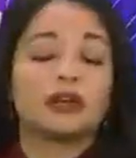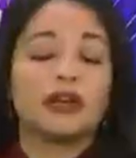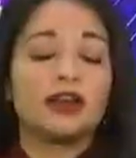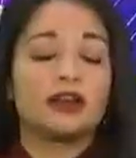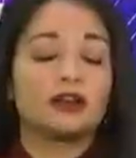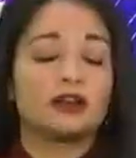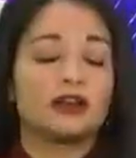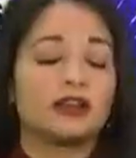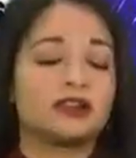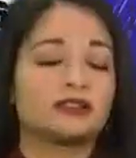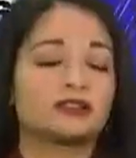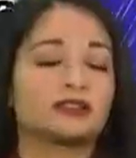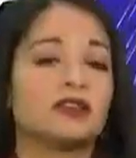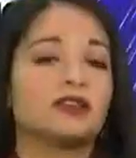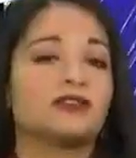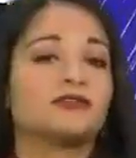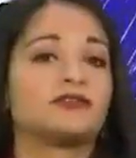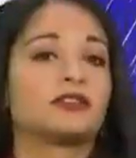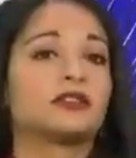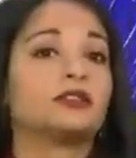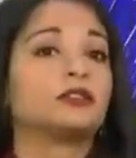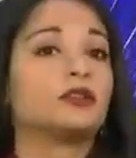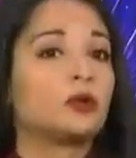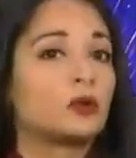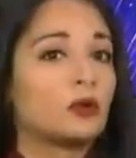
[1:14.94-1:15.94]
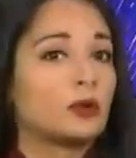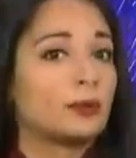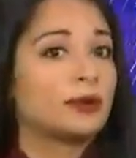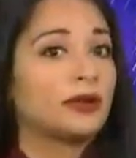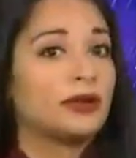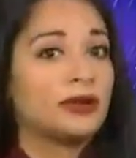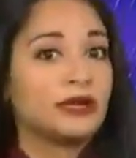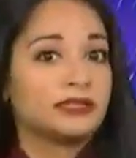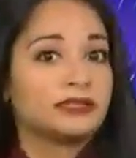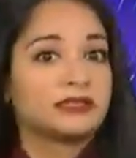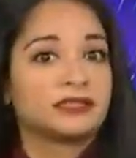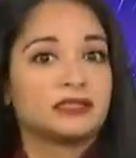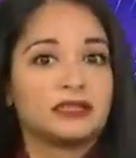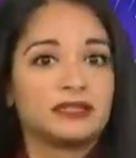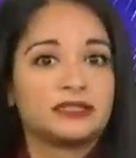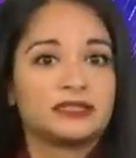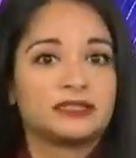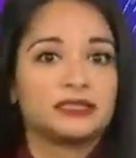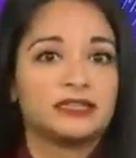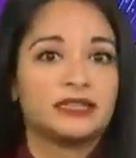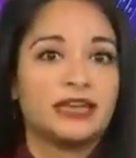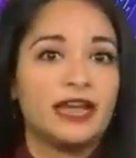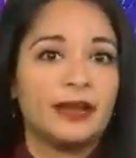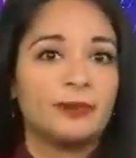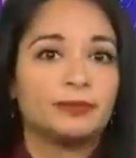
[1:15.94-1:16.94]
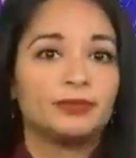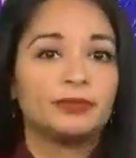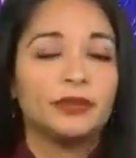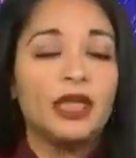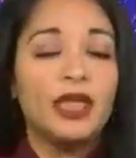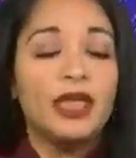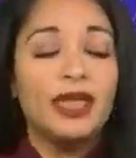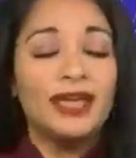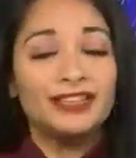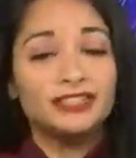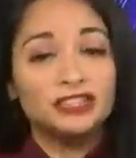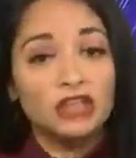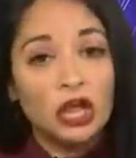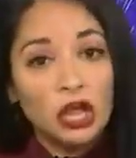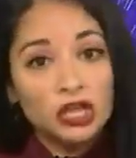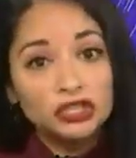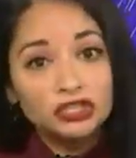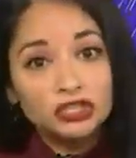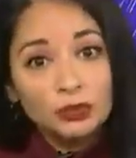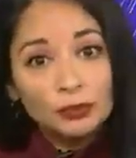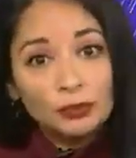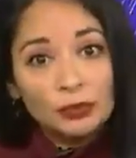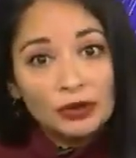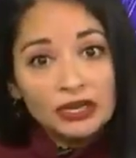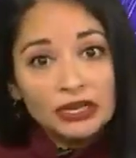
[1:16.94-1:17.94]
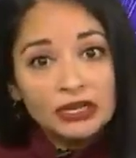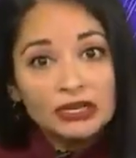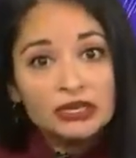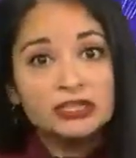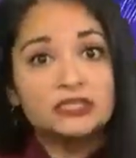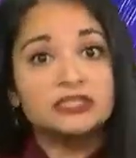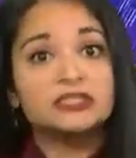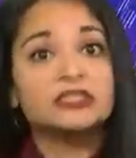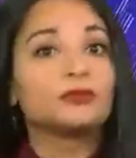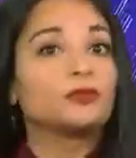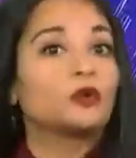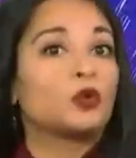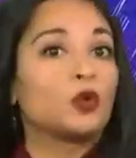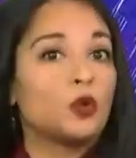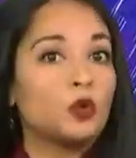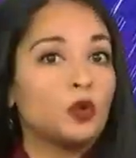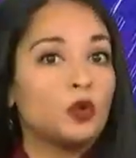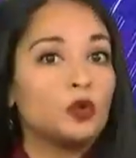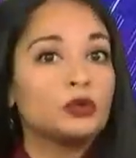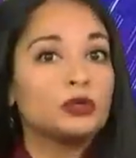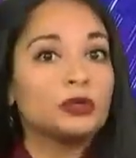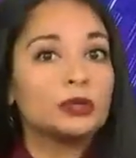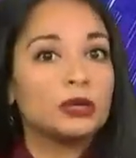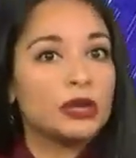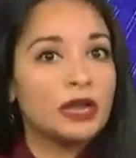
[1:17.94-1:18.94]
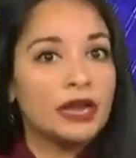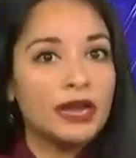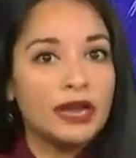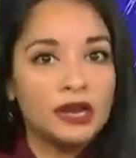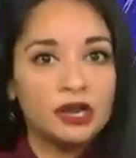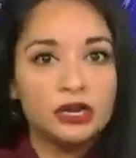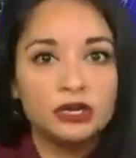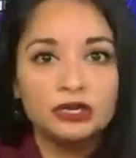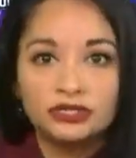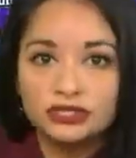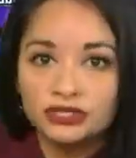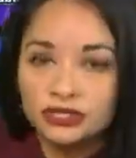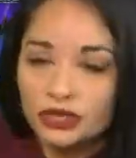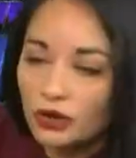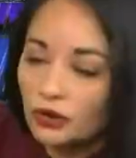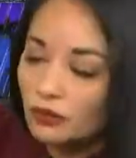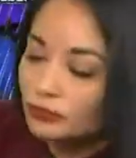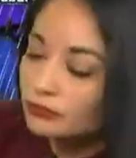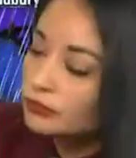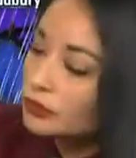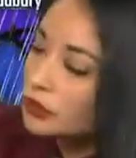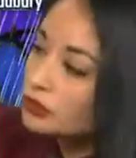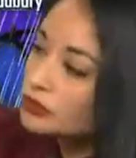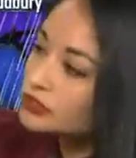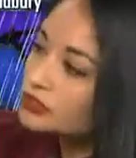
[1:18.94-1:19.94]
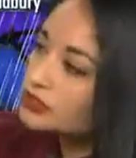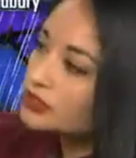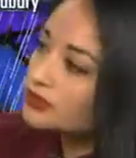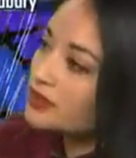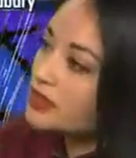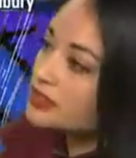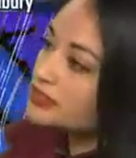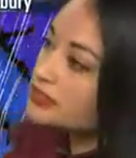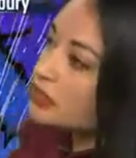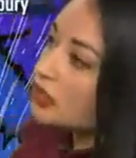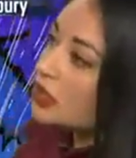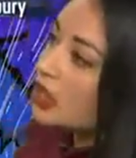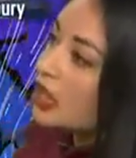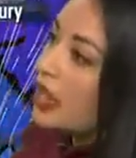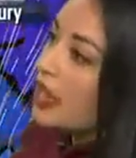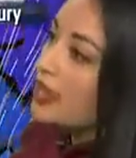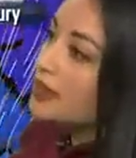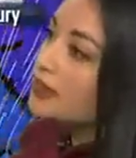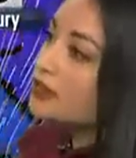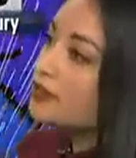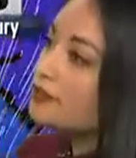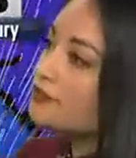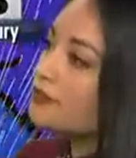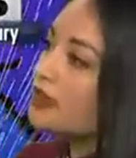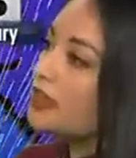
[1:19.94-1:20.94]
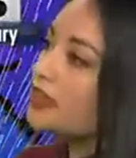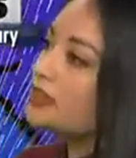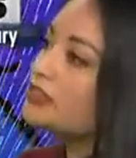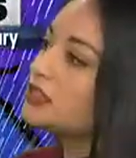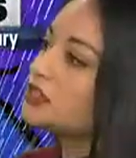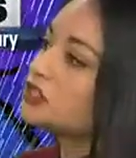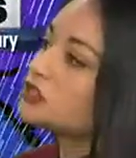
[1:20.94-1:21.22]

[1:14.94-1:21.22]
areas of the lower peninsula today. It's also bringing in some cooler air. So most of us are kind of in the